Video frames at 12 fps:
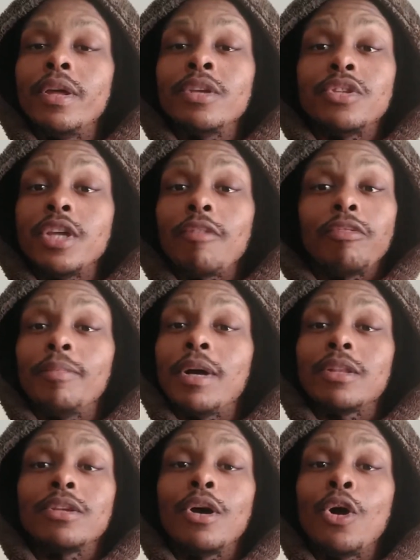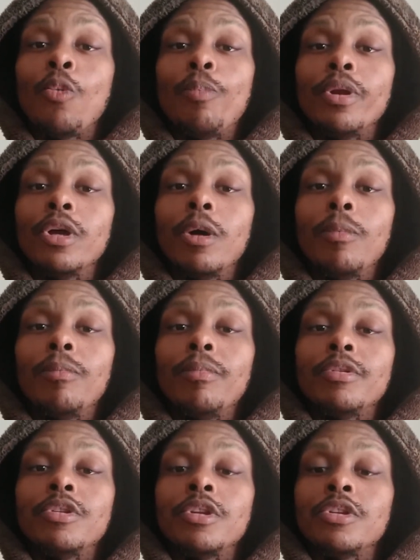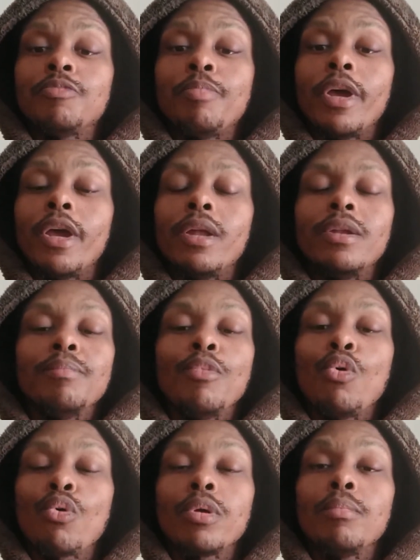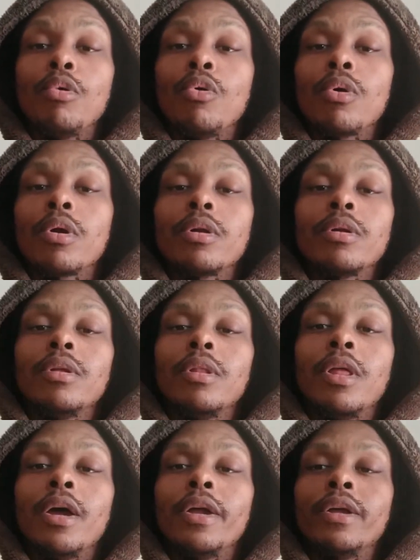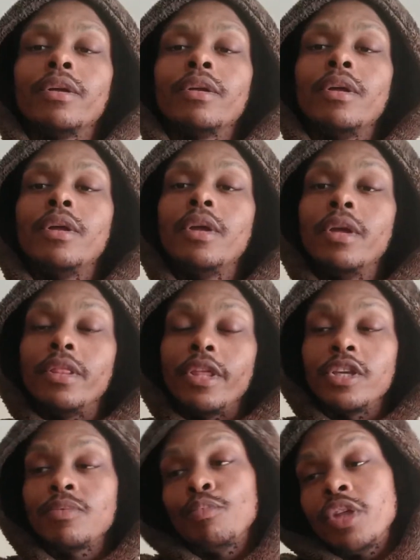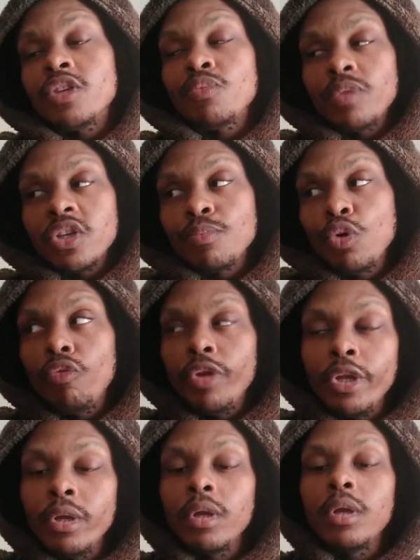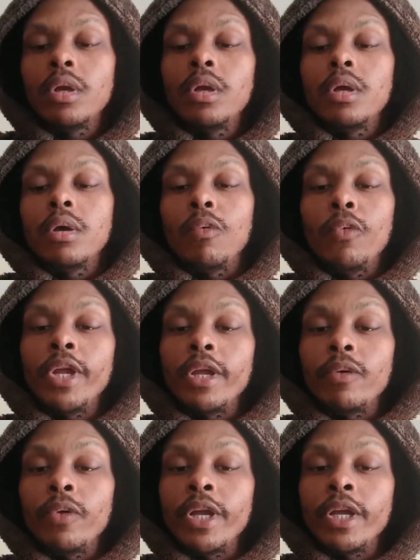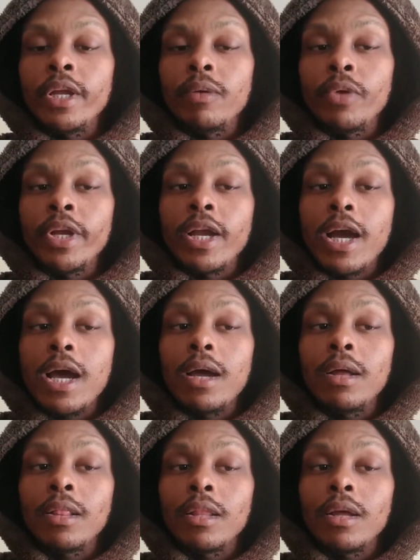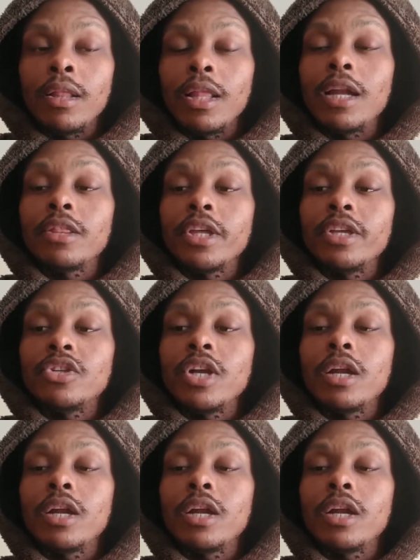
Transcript: it's definitely about to open up and then expand more and more. Like this this this movie we we we got a, a lot of things